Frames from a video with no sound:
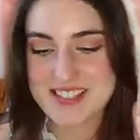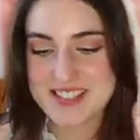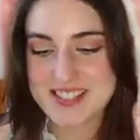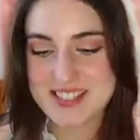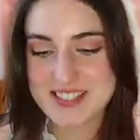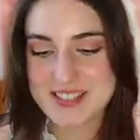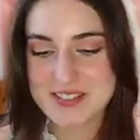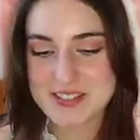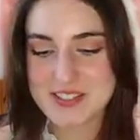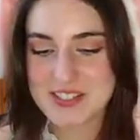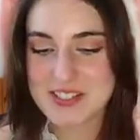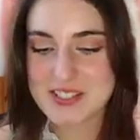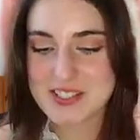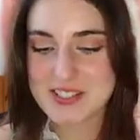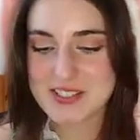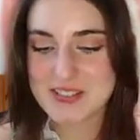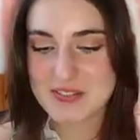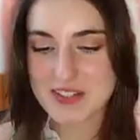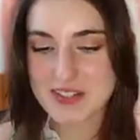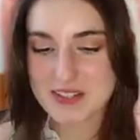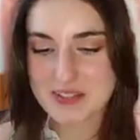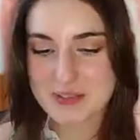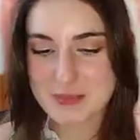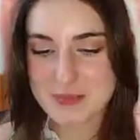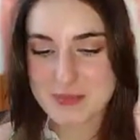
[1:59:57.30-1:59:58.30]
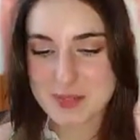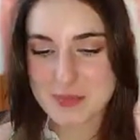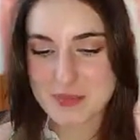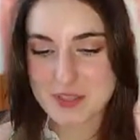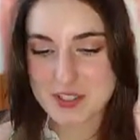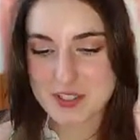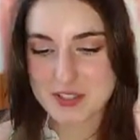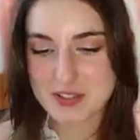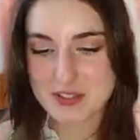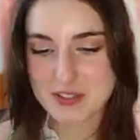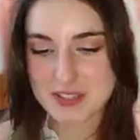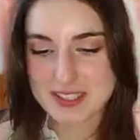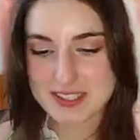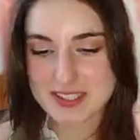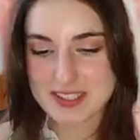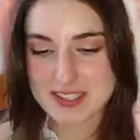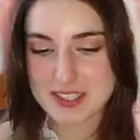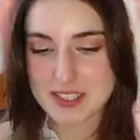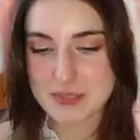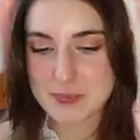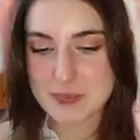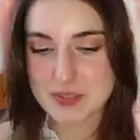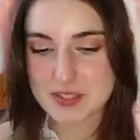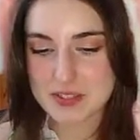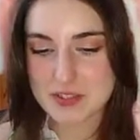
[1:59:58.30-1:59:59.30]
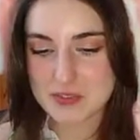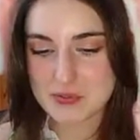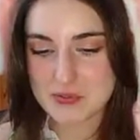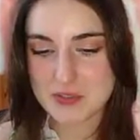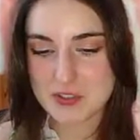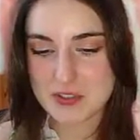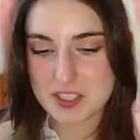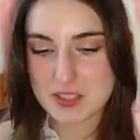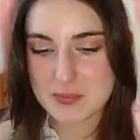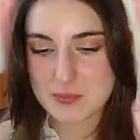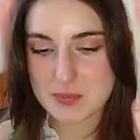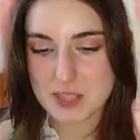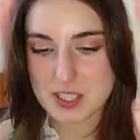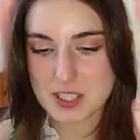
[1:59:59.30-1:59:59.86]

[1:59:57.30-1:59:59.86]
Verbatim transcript: don't know if I remembered correctly, but the first